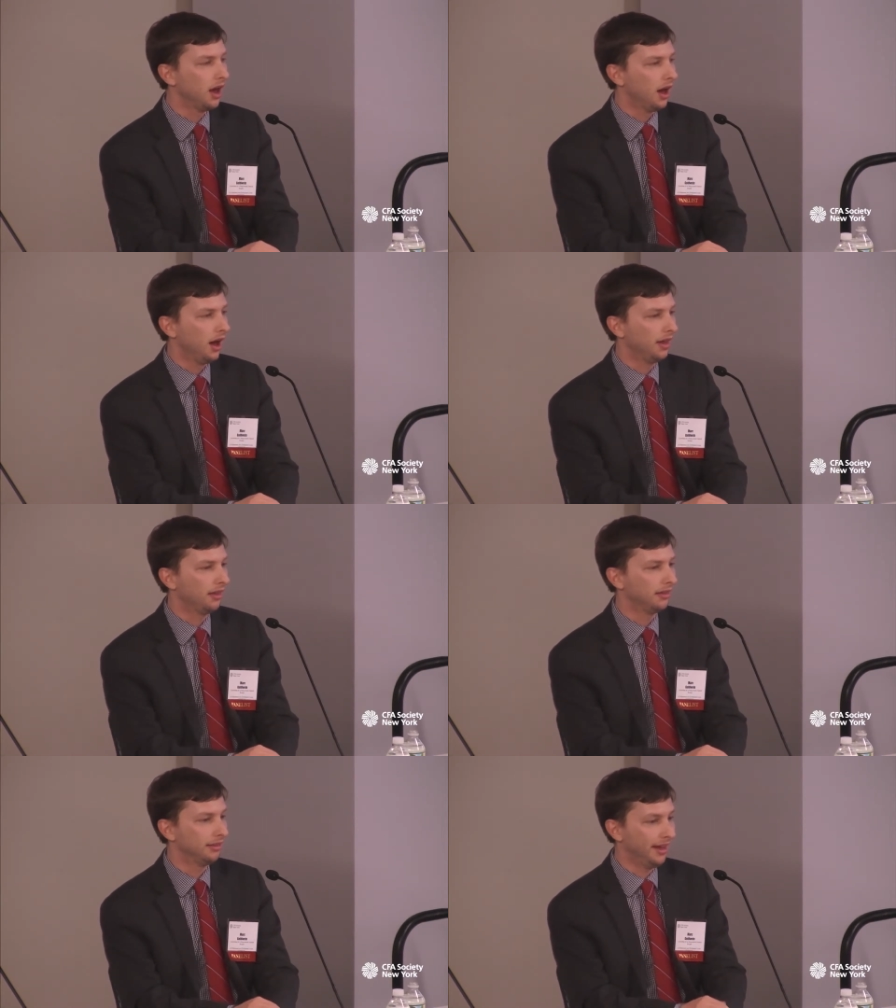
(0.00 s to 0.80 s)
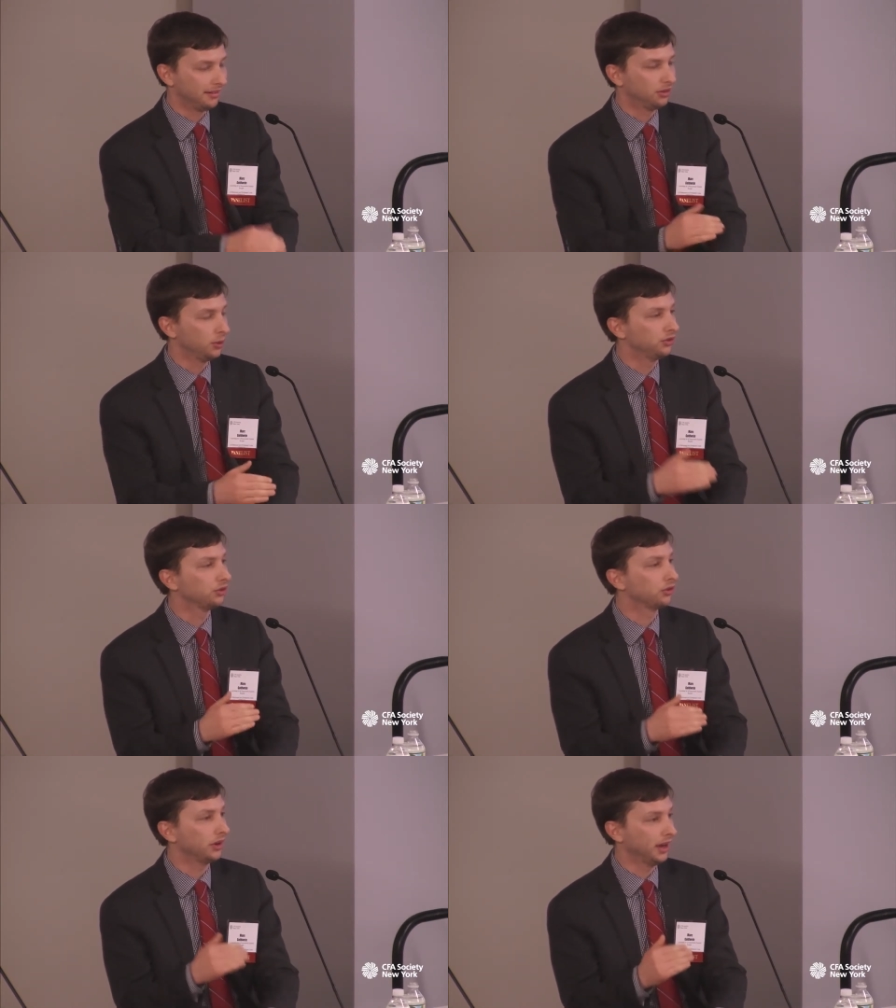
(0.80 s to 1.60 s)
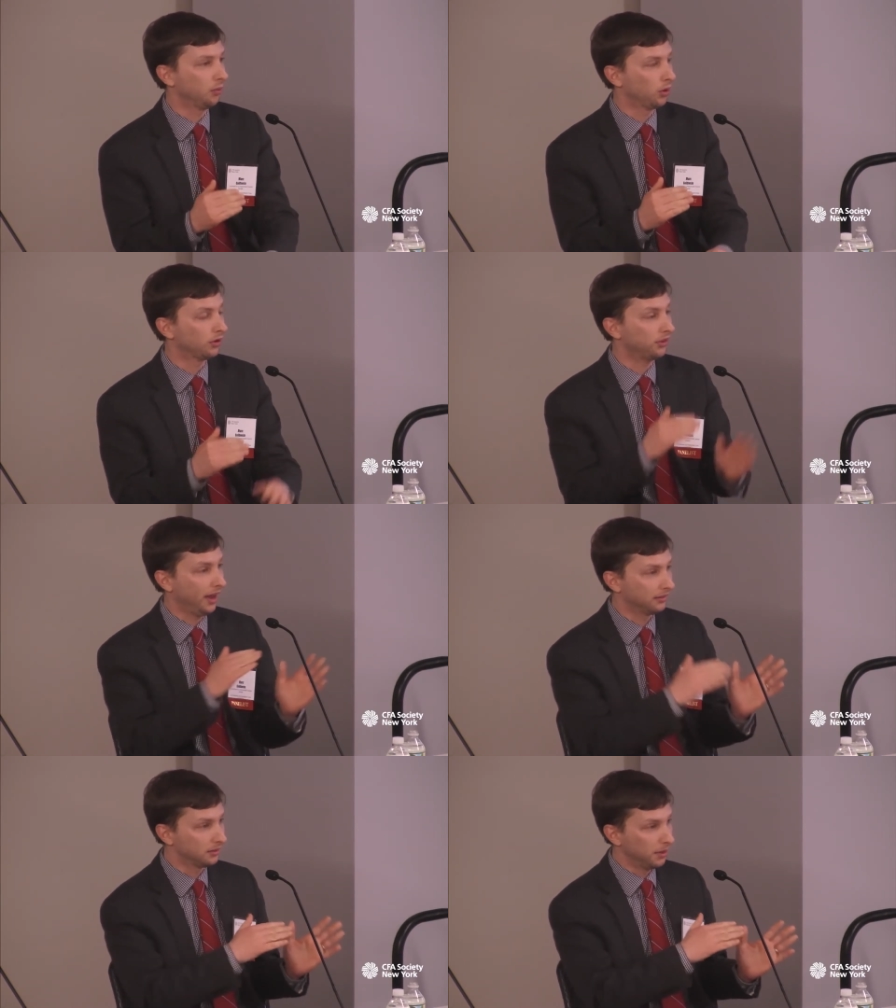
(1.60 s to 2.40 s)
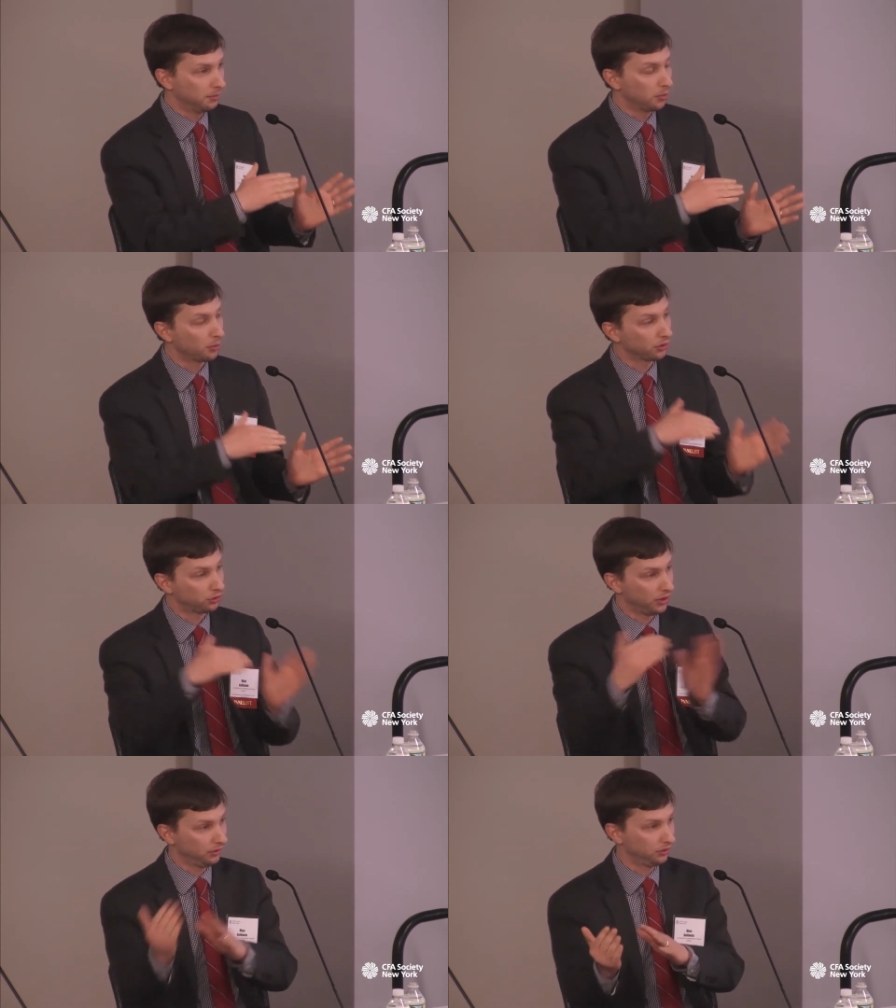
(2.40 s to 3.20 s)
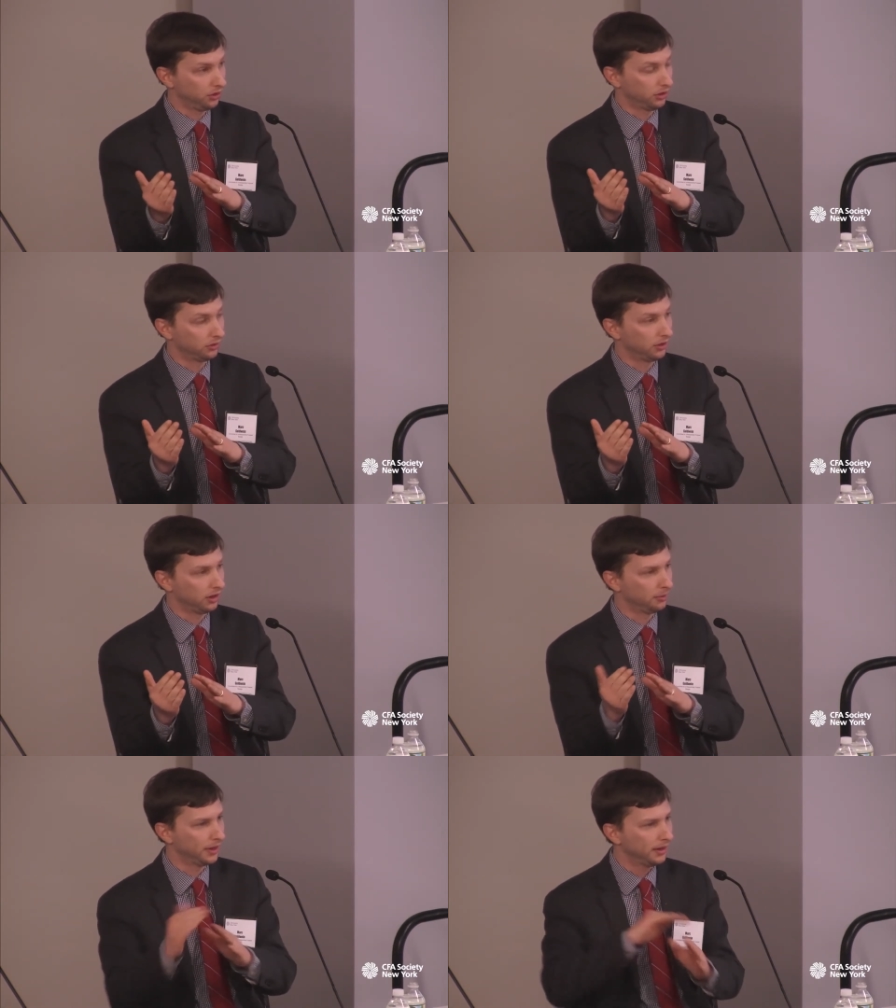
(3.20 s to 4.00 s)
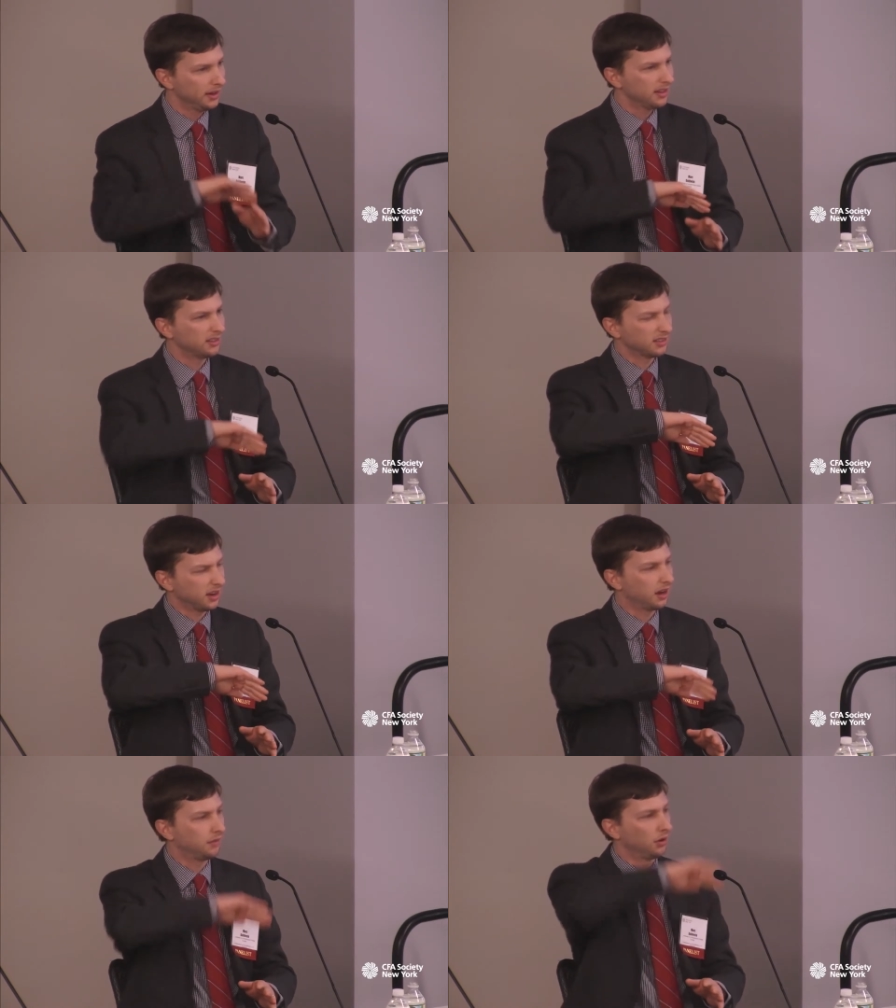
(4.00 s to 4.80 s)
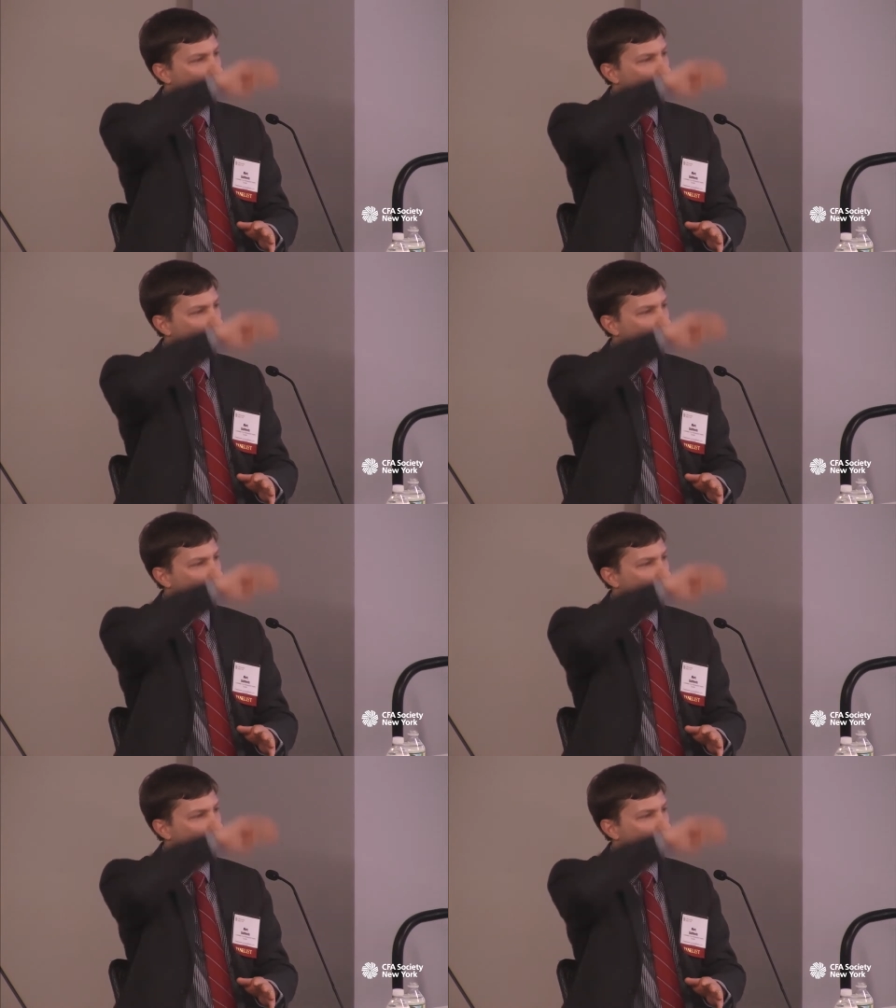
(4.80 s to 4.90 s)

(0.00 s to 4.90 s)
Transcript: Uh, that situation is going to get worse as the baby boomers transition to retirement. This isn't kind of a